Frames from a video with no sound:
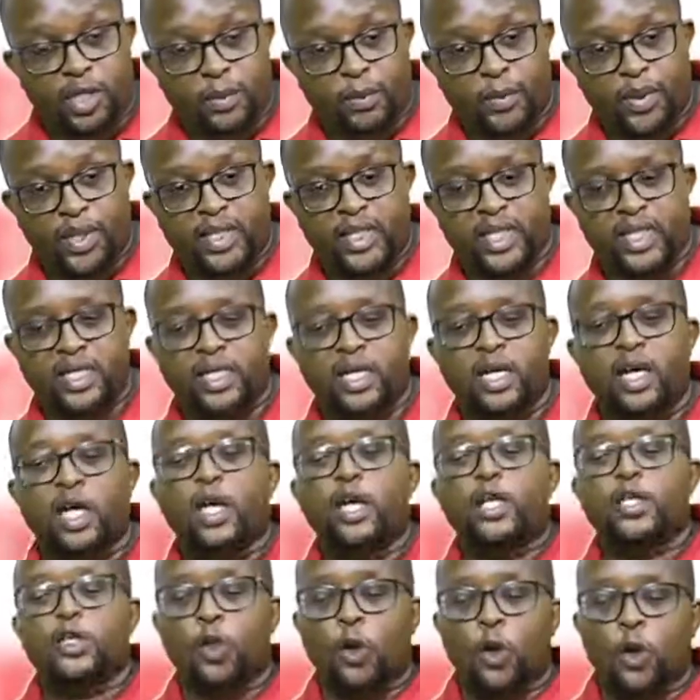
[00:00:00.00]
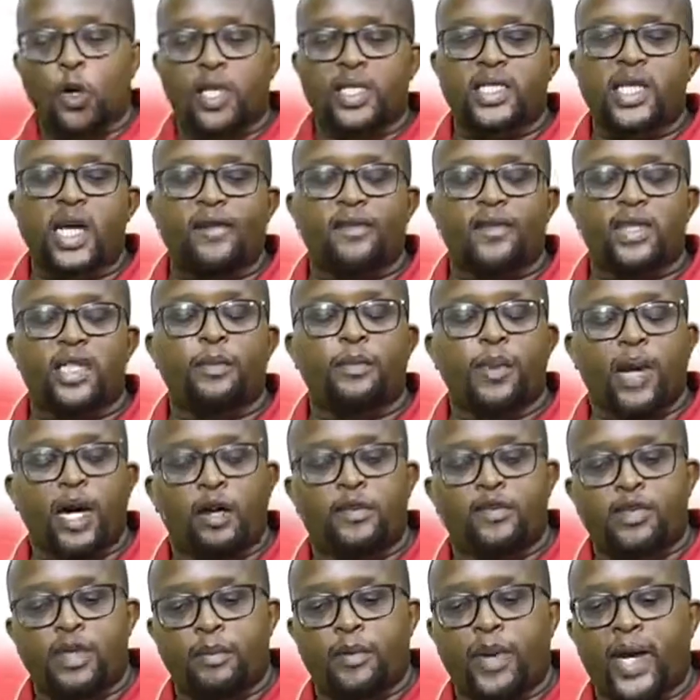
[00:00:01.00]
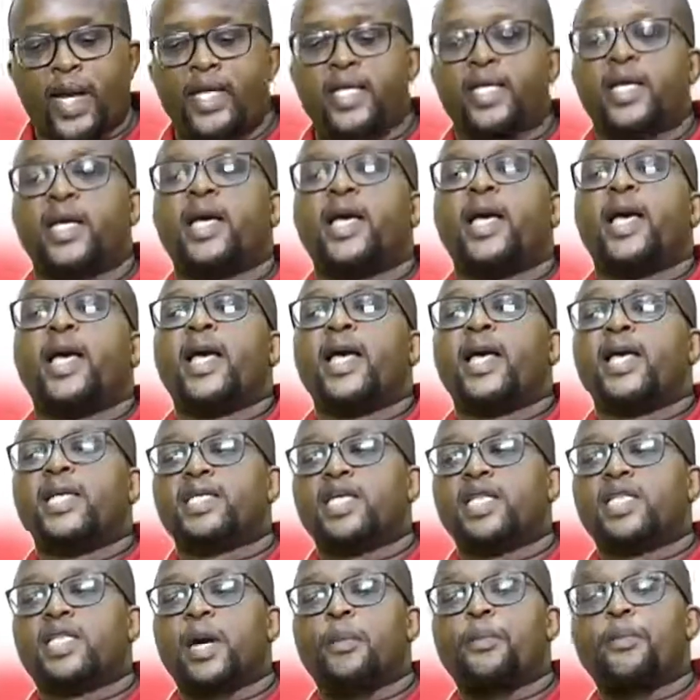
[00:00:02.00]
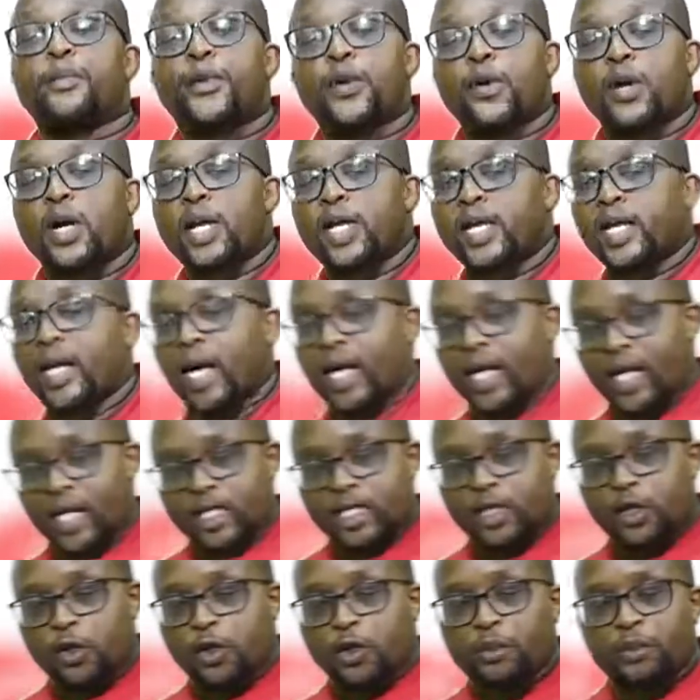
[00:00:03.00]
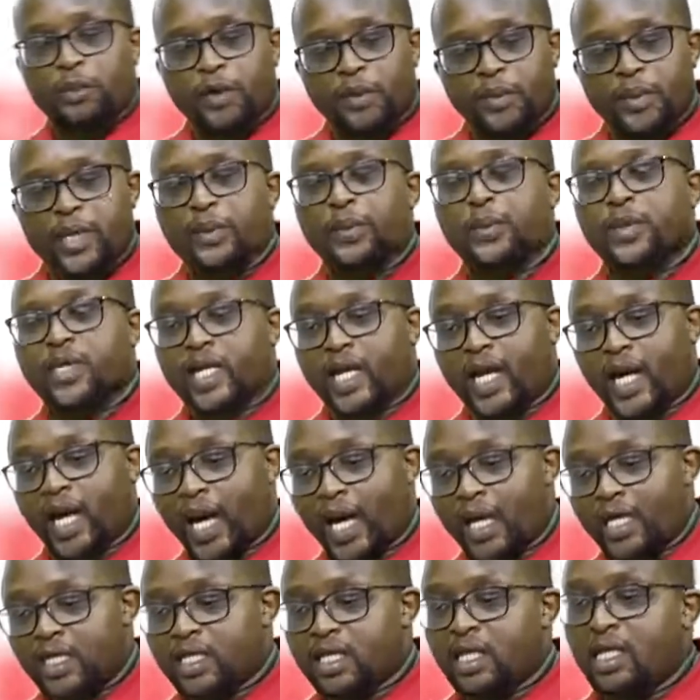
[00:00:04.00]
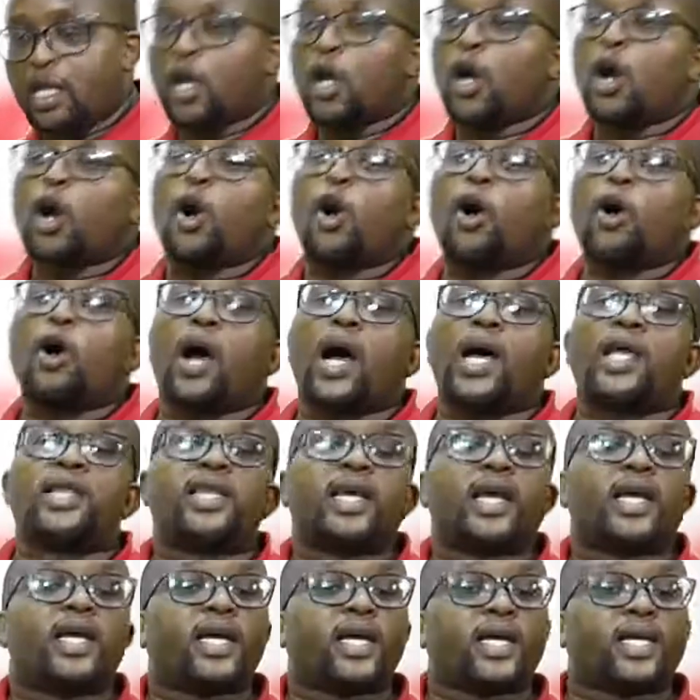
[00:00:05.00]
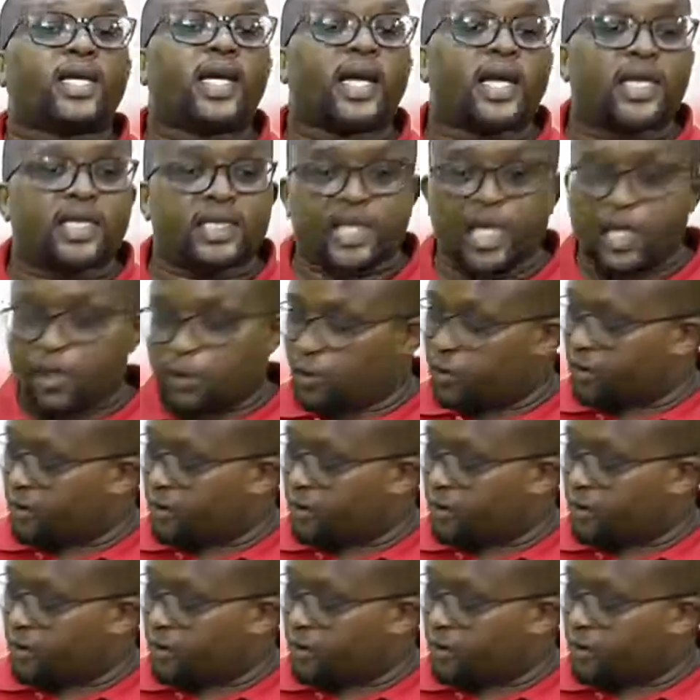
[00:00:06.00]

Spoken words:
the patient. So always have at the back of the mind, is it a purely electrical problem in the heart, or are there any external